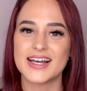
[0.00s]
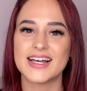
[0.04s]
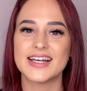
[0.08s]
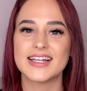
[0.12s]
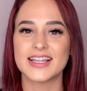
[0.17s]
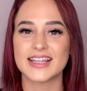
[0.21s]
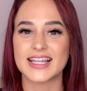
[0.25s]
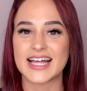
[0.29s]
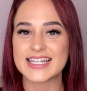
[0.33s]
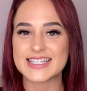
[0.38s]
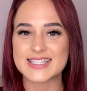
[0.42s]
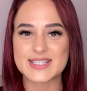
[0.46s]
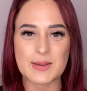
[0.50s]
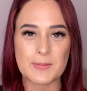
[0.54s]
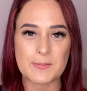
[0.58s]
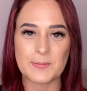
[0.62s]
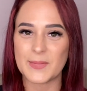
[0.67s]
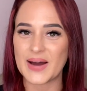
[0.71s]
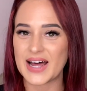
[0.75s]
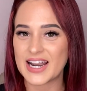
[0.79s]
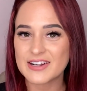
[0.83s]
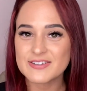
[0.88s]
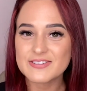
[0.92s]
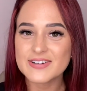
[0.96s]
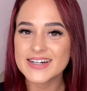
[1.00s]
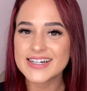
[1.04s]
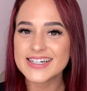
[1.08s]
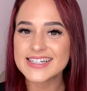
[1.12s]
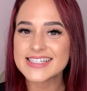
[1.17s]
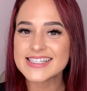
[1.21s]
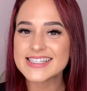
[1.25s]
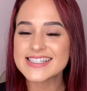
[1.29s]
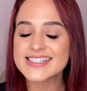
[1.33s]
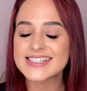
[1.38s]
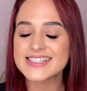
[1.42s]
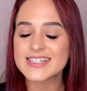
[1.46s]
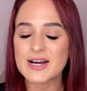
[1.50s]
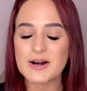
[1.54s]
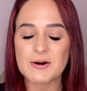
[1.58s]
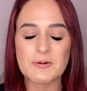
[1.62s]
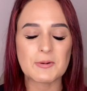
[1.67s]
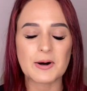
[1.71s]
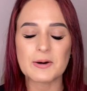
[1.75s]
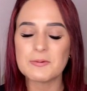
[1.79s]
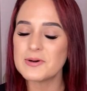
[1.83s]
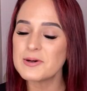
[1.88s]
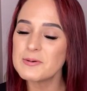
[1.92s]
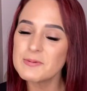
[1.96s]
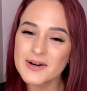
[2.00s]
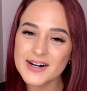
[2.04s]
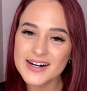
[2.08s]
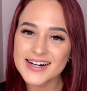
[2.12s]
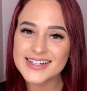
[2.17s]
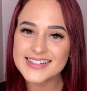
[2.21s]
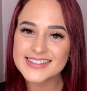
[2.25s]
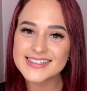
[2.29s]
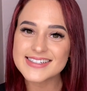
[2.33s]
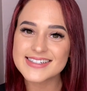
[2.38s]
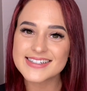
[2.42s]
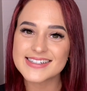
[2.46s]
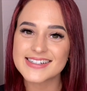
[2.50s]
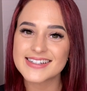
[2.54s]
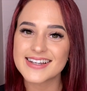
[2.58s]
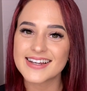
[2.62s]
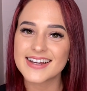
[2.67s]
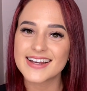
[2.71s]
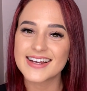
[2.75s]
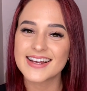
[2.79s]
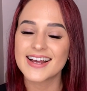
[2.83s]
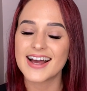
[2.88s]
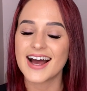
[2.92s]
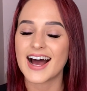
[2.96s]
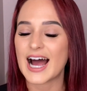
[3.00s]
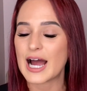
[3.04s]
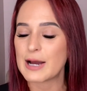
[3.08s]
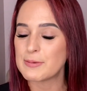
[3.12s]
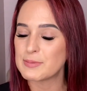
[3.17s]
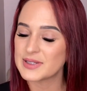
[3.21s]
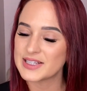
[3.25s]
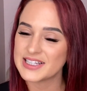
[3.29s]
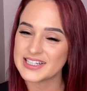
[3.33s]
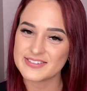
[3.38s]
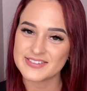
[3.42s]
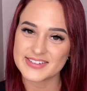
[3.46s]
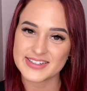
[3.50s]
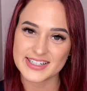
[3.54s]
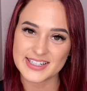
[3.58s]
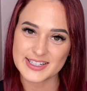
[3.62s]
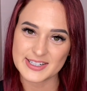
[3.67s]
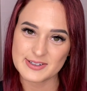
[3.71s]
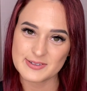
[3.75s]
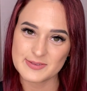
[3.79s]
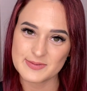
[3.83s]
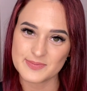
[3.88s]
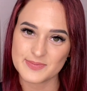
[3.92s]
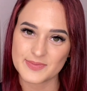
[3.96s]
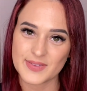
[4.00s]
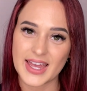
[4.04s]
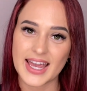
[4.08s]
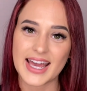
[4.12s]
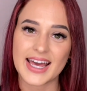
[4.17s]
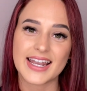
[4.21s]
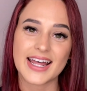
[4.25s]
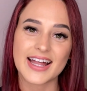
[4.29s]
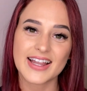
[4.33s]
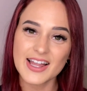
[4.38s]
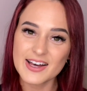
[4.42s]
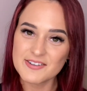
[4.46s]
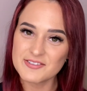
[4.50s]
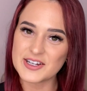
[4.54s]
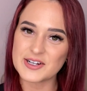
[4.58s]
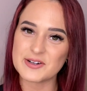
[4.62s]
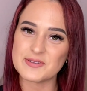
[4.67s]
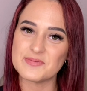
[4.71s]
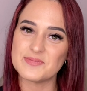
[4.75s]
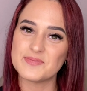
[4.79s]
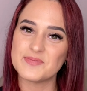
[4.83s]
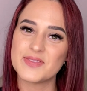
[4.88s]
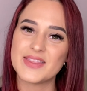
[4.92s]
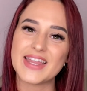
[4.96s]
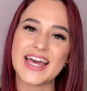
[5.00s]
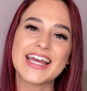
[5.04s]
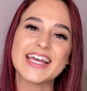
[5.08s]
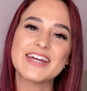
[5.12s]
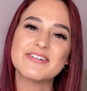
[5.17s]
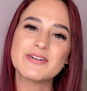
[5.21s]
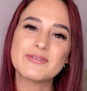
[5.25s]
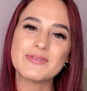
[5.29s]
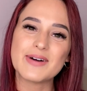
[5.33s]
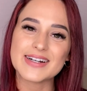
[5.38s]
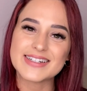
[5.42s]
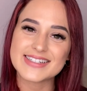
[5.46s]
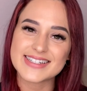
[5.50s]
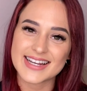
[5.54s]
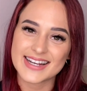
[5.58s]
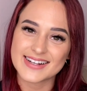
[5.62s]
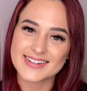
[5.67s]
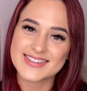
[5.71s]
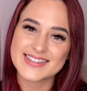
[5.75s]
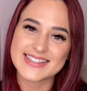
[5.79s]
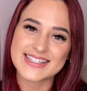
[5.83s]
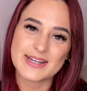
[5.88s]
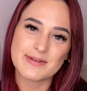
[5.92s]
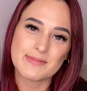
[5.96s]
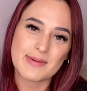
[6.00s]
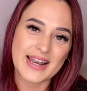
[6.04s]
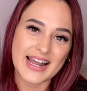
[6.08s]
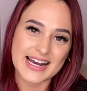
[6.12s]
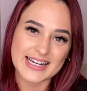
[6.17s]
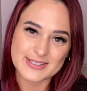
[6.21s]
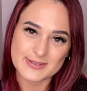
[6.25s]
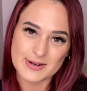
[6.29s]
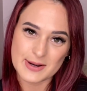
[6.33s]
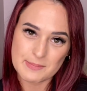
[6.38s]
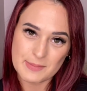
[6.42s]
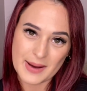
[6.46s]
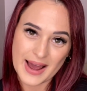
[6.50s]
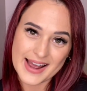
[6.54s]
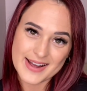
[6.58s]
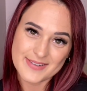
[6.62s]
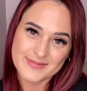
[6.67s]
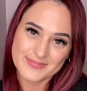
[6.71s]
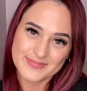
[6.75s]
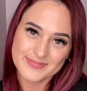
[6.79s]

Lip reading: Let's manifest what we want. I believe in you and I love you. Thank you for watching. See you in my next one. Bye.